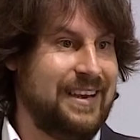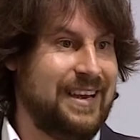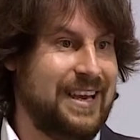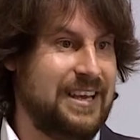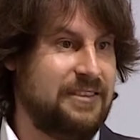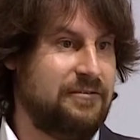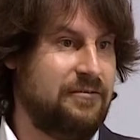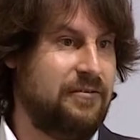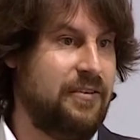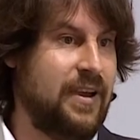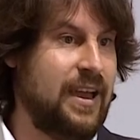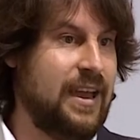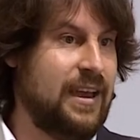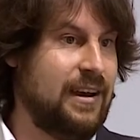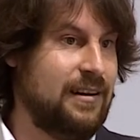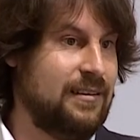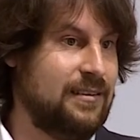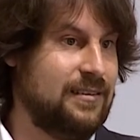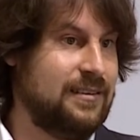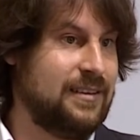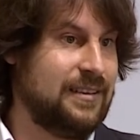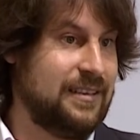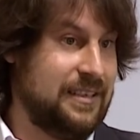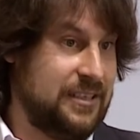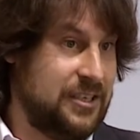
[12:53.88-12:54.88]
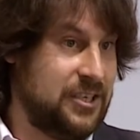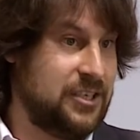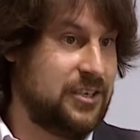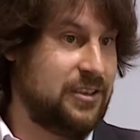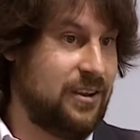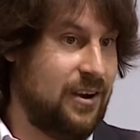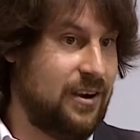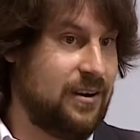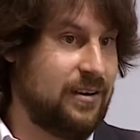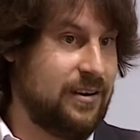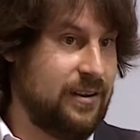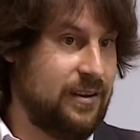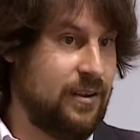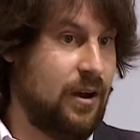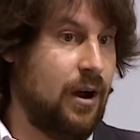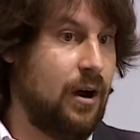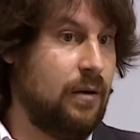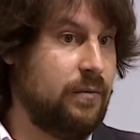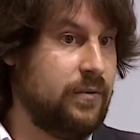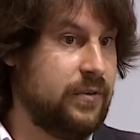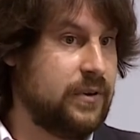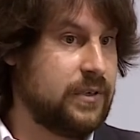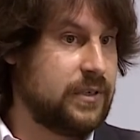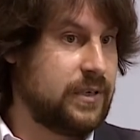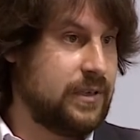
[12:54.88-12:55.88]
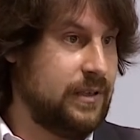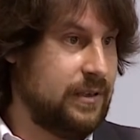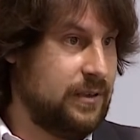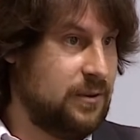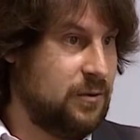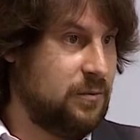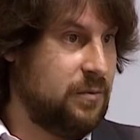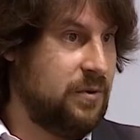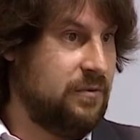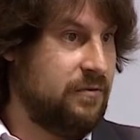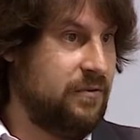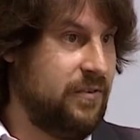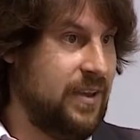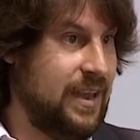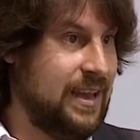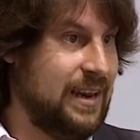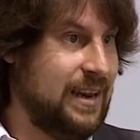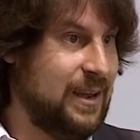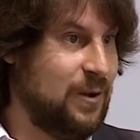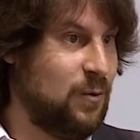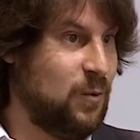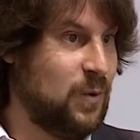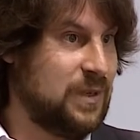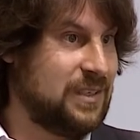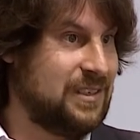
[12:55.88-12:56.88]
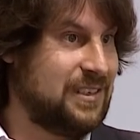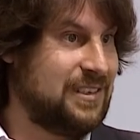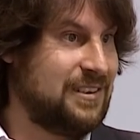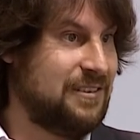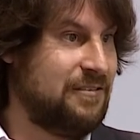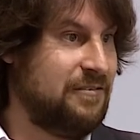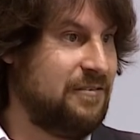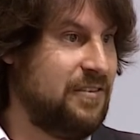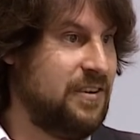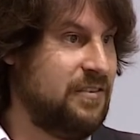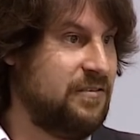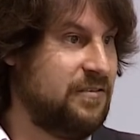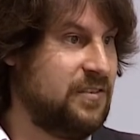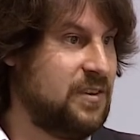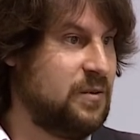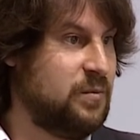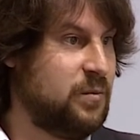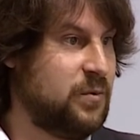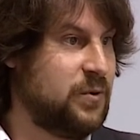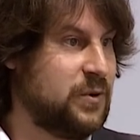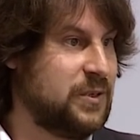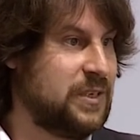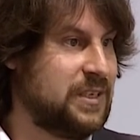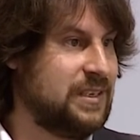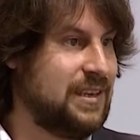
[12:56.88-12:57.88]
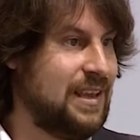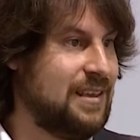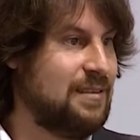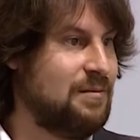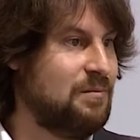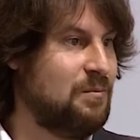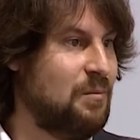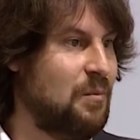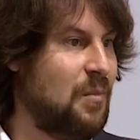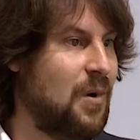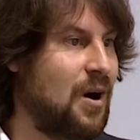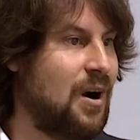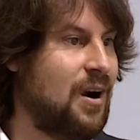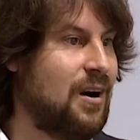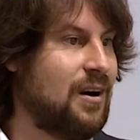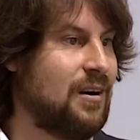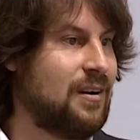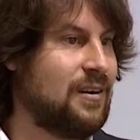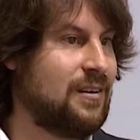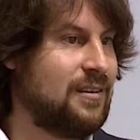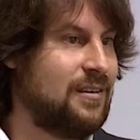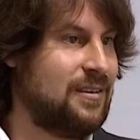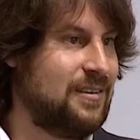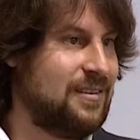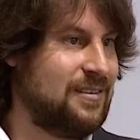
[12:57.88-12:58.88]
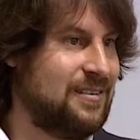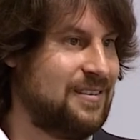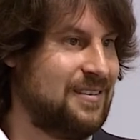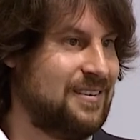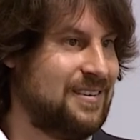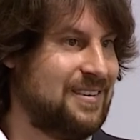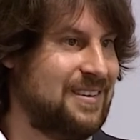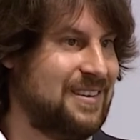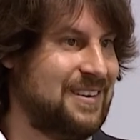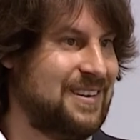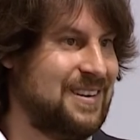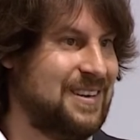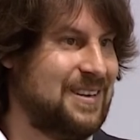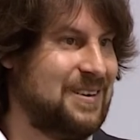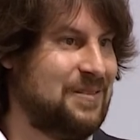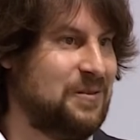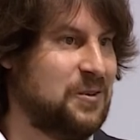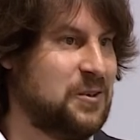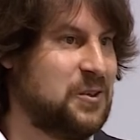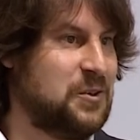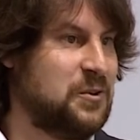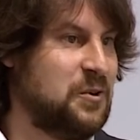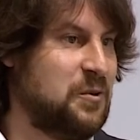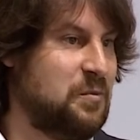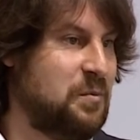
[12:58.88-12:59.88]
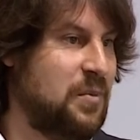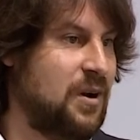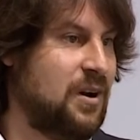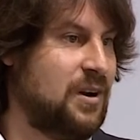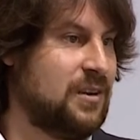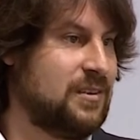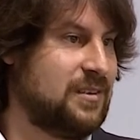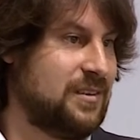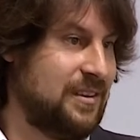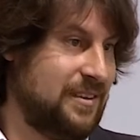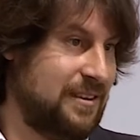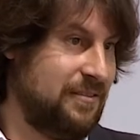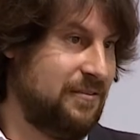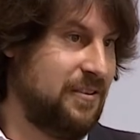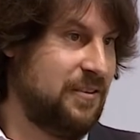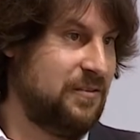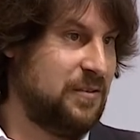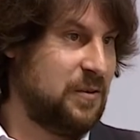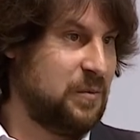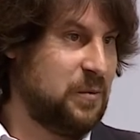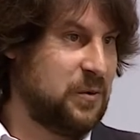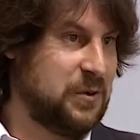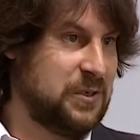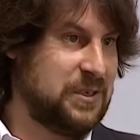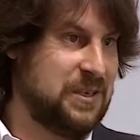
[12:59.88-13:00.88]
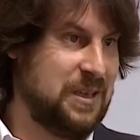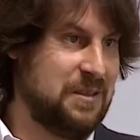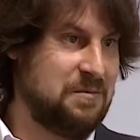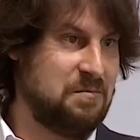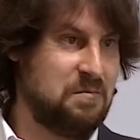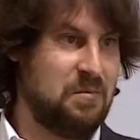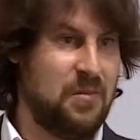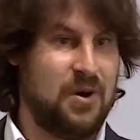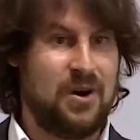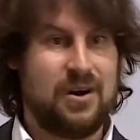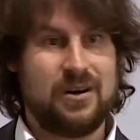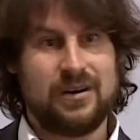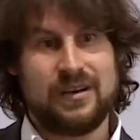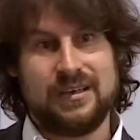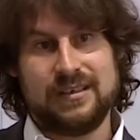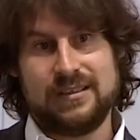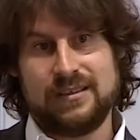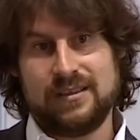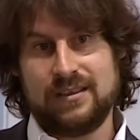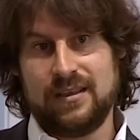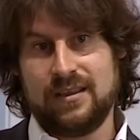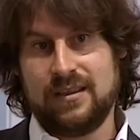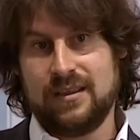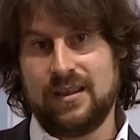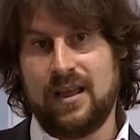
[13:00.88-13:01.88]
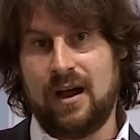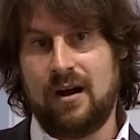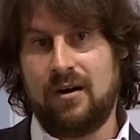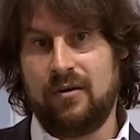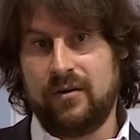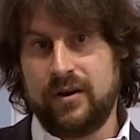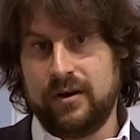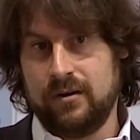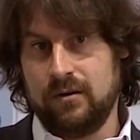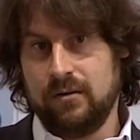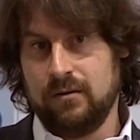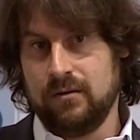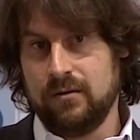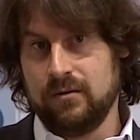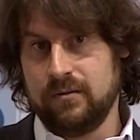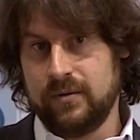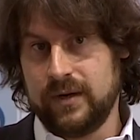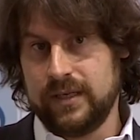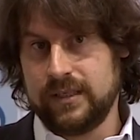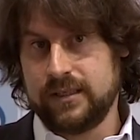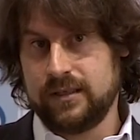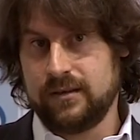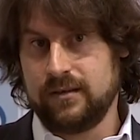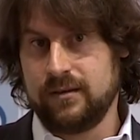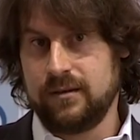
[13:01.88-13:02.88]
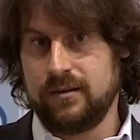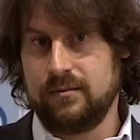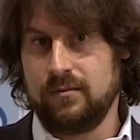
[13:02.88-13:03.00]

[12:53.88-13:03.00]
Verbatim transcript: It failed, and it started obviously to be failing once the fifty percent mark was surpassed. And the fifty percent mark is that now in all Western